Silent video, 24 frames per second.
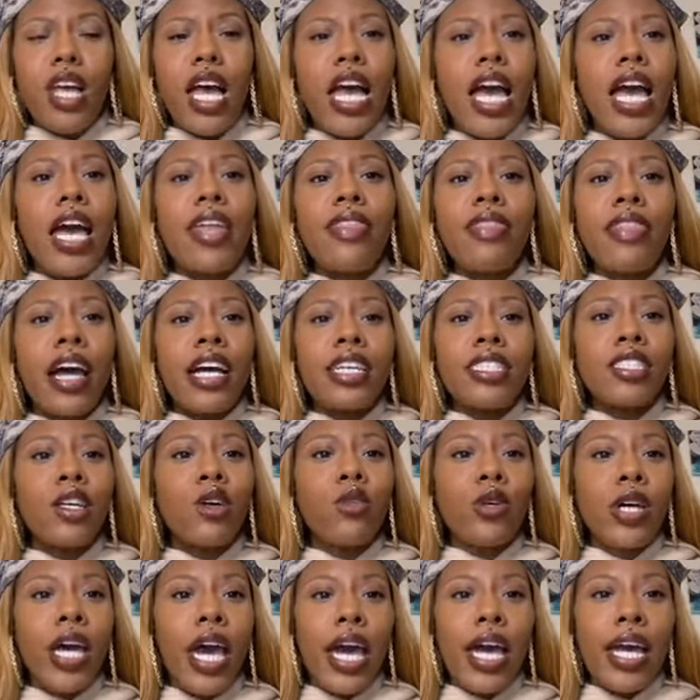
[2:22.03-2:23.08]
And that's
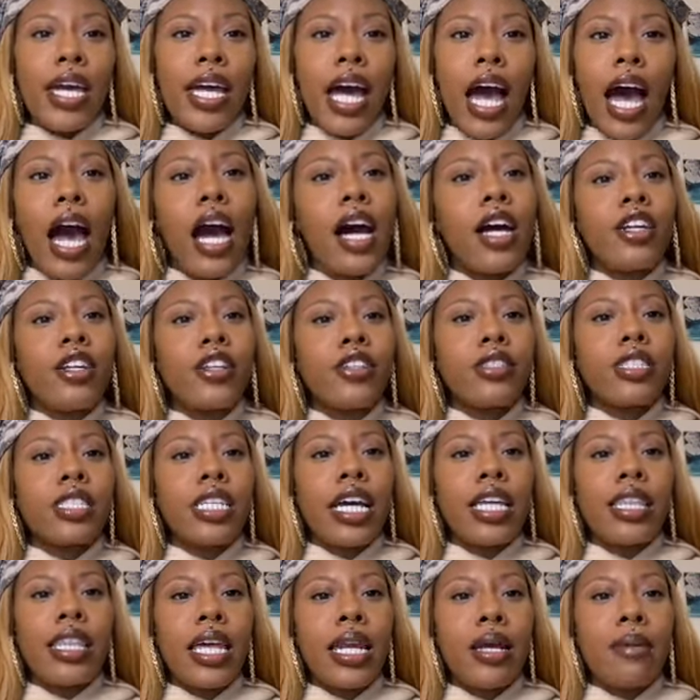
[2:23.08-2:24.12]
okay. I
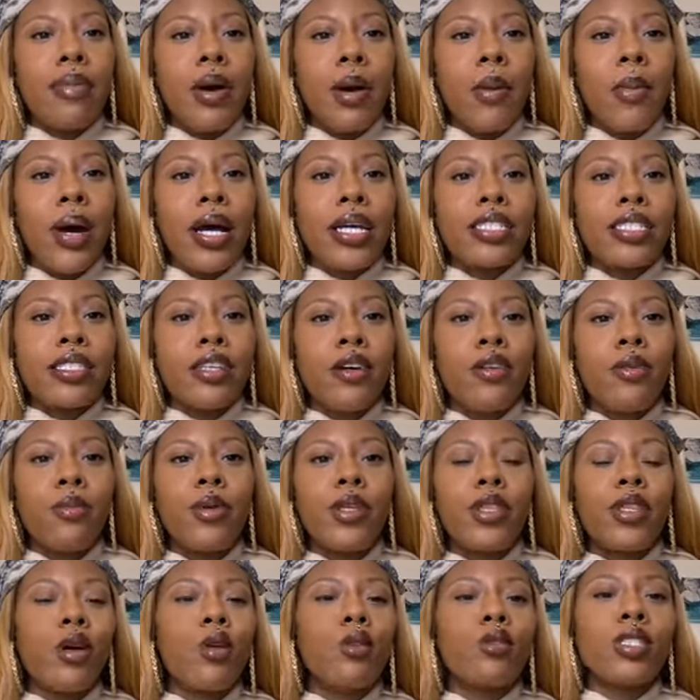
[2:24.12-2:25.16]
understand that about myself,
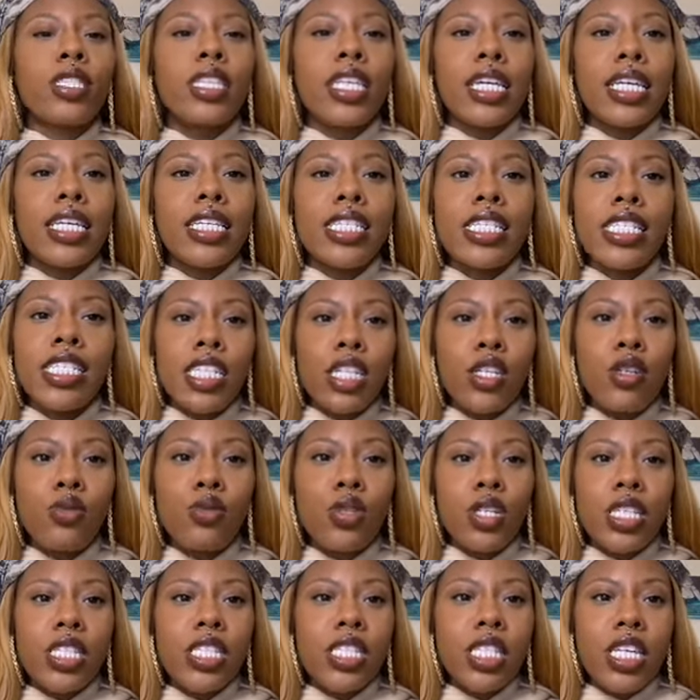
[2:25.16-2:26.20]
but those things still
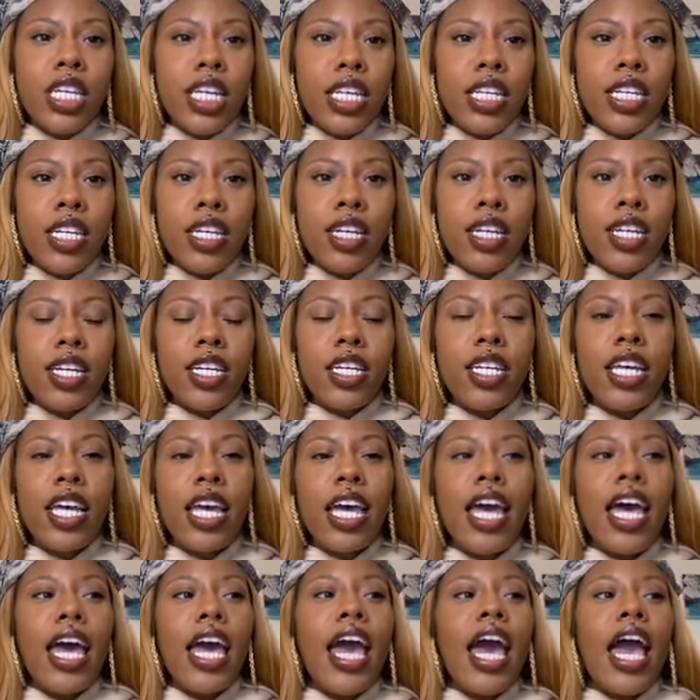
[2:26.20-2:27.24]
need to get done.
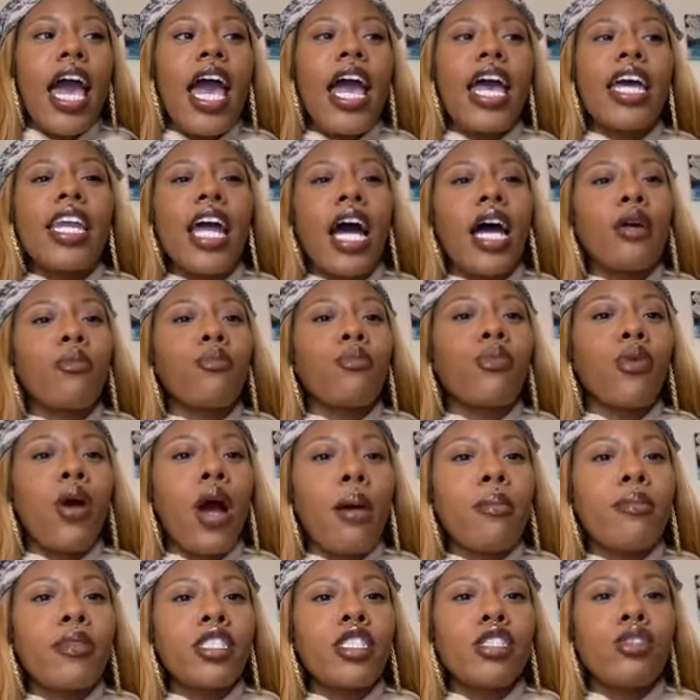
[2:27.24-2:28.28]
And I
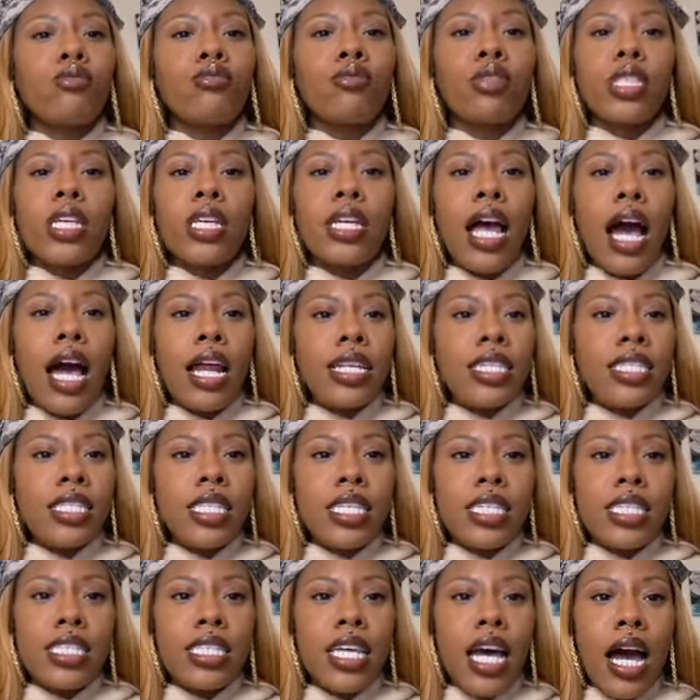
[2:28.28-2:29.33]
promise you, ten out of
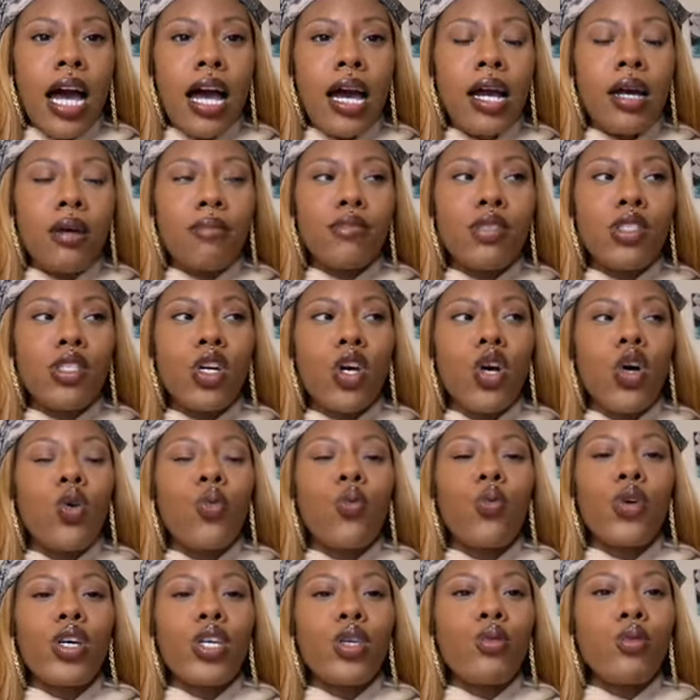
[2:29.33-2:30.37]
ten times,
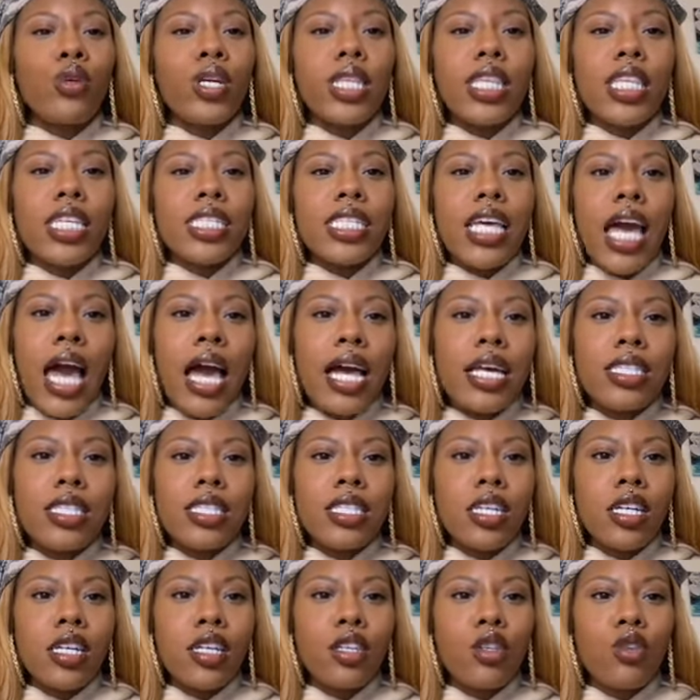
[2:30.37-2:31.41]
when you get the task
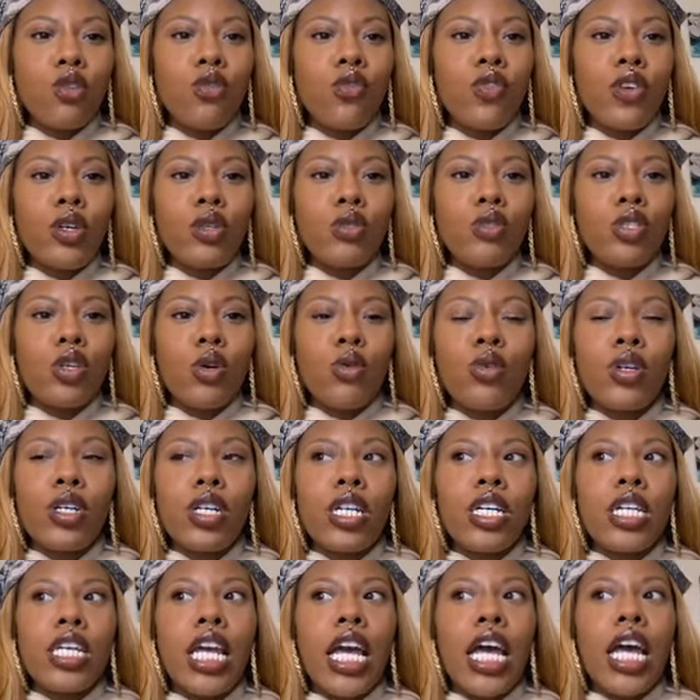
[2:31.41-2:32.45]
done, you feel so
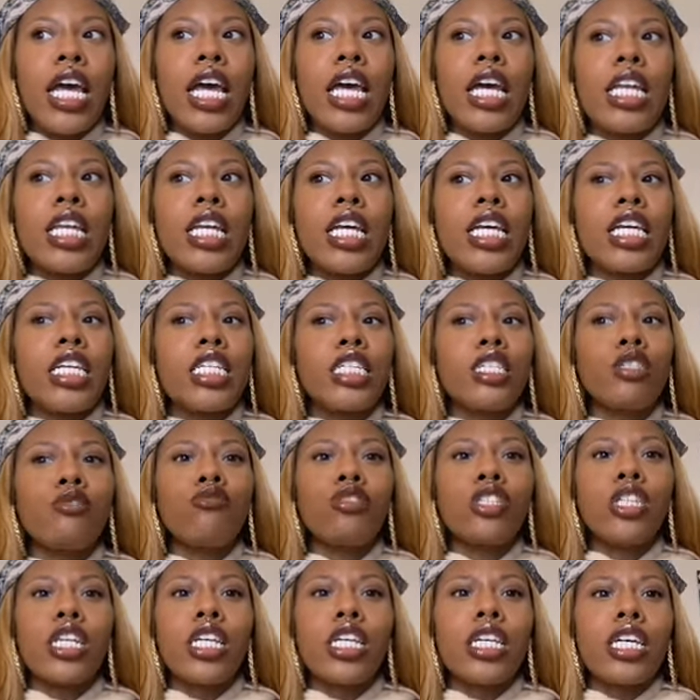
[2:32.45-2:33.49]
good, and it
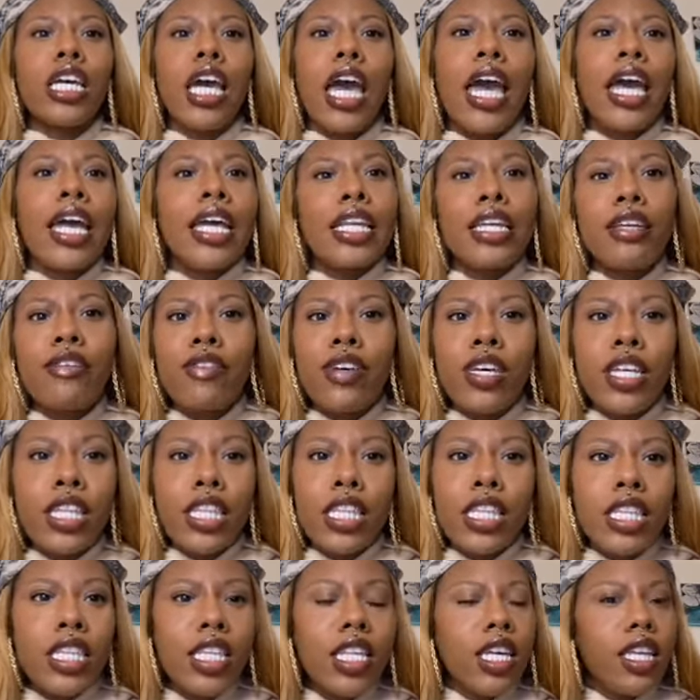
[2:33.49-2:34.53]
usually ain't
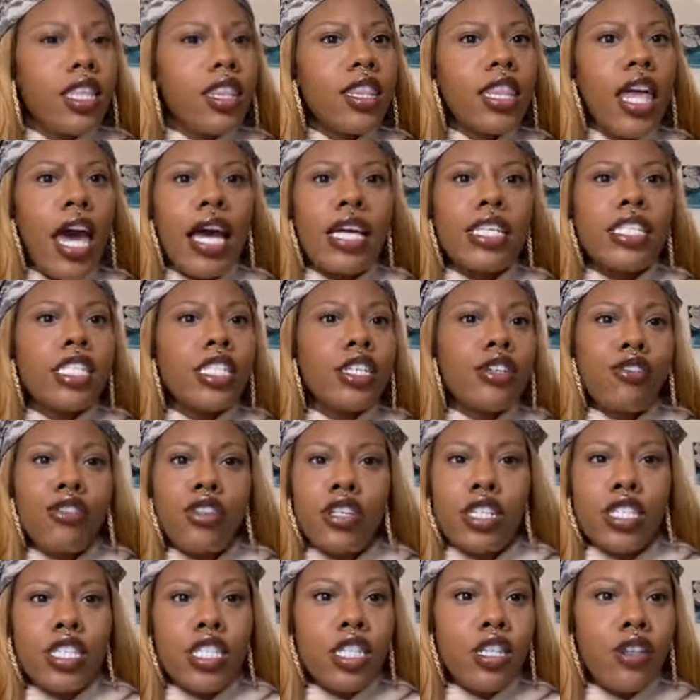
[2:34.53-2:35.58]
even that
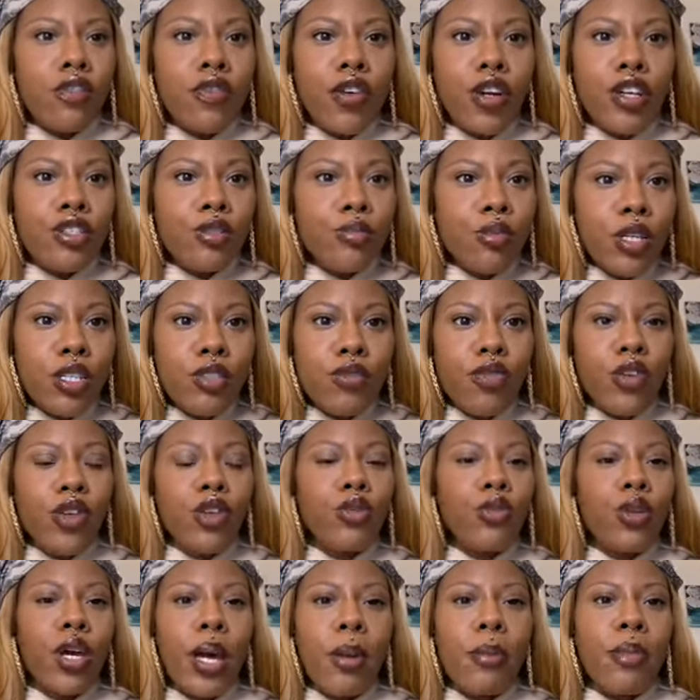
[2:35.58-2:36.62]
serious in the first place for you
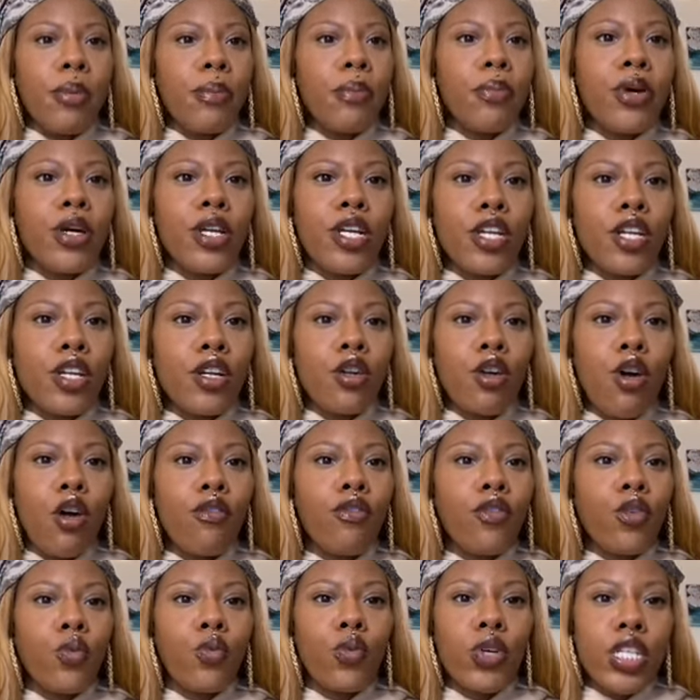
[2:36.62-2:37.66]
to have been putting it off
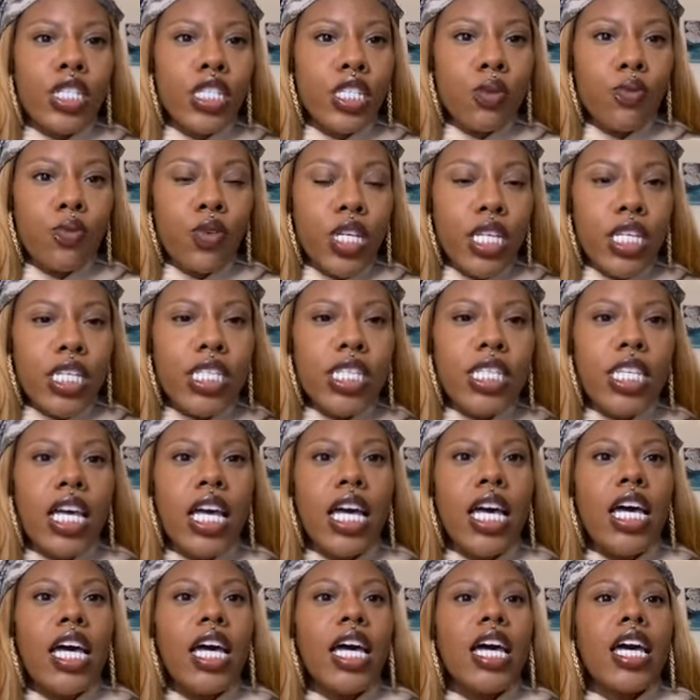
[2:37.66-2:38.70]
for weeks and weeks.
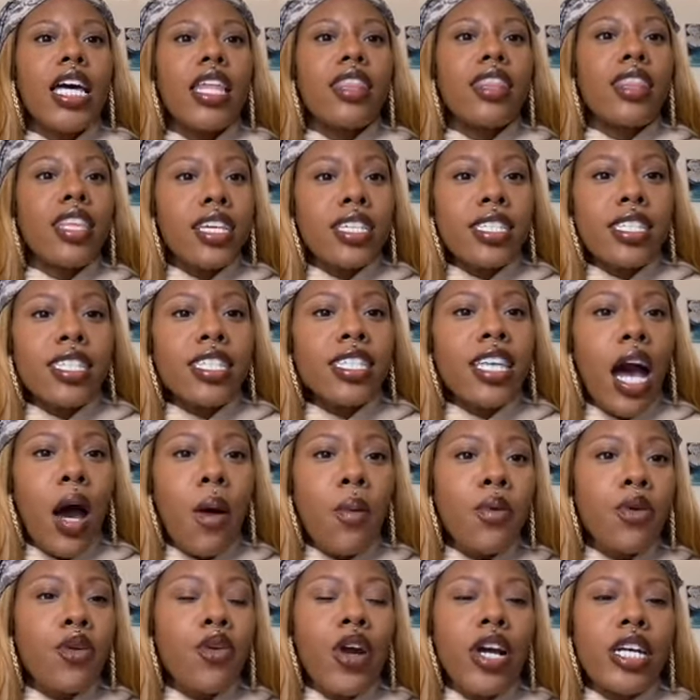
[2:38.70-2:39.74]
This is how
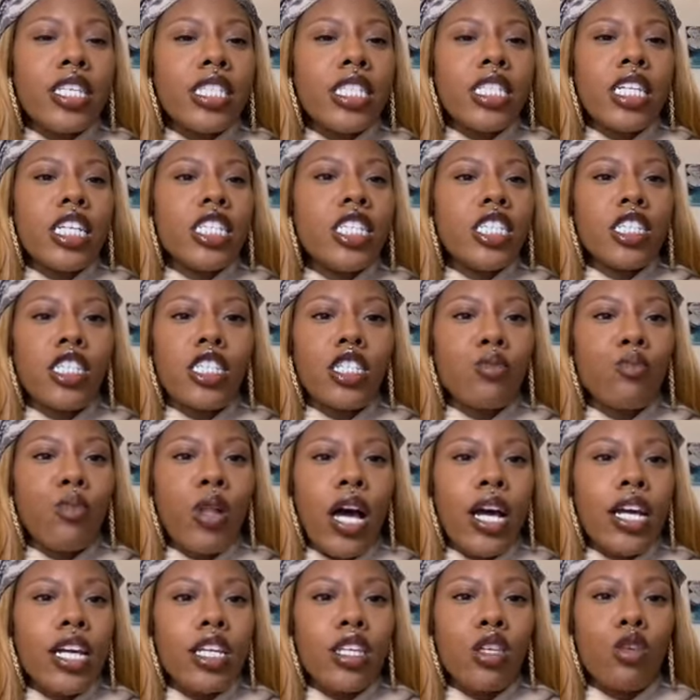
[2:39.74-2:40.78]
procrastination is
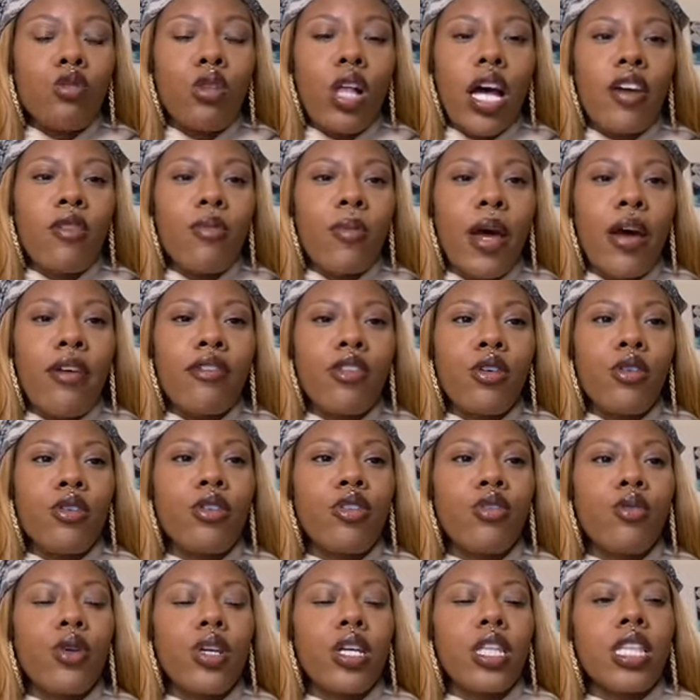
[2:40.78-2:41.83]
blocking you, Life Path
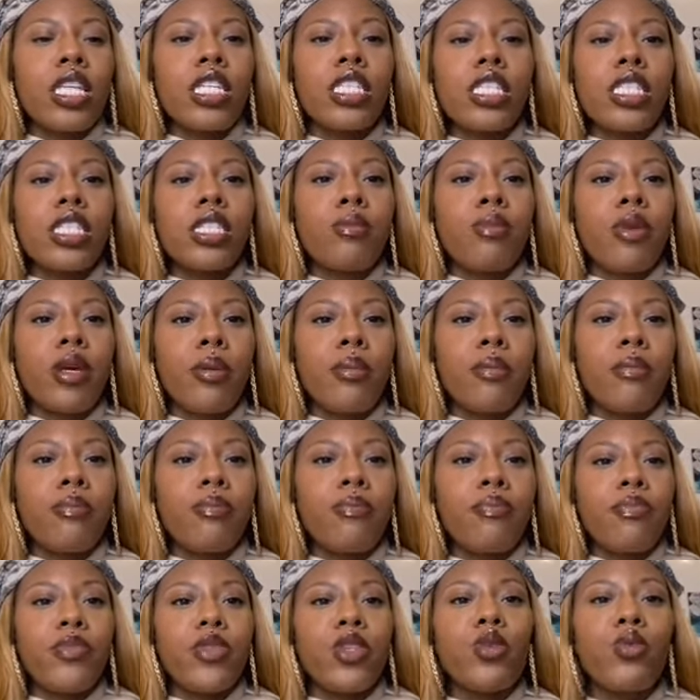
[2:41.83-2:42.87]
thirty-three. Listen to me.
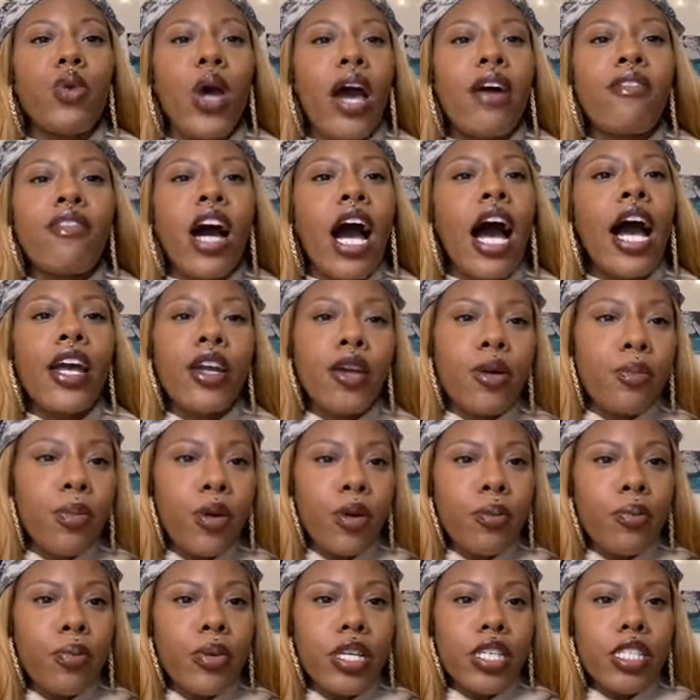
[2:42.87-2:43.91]
You have a higher
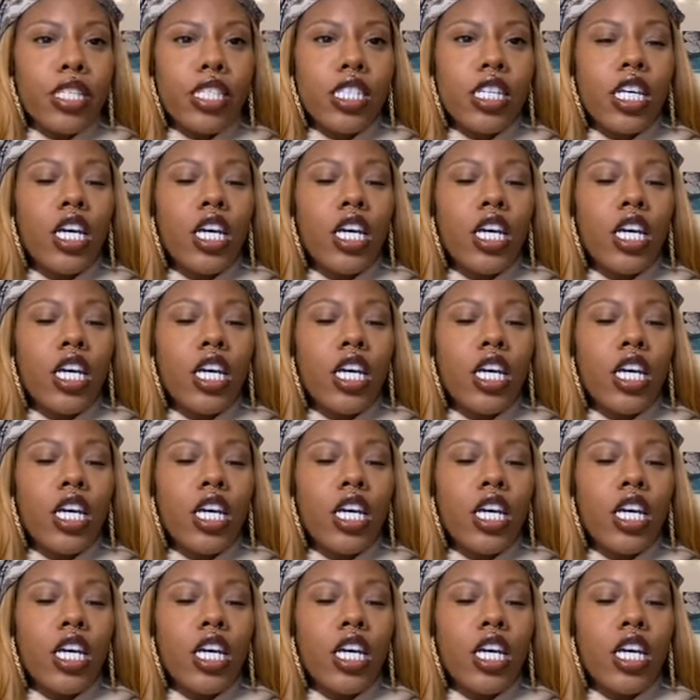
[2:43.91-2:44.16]
purpose.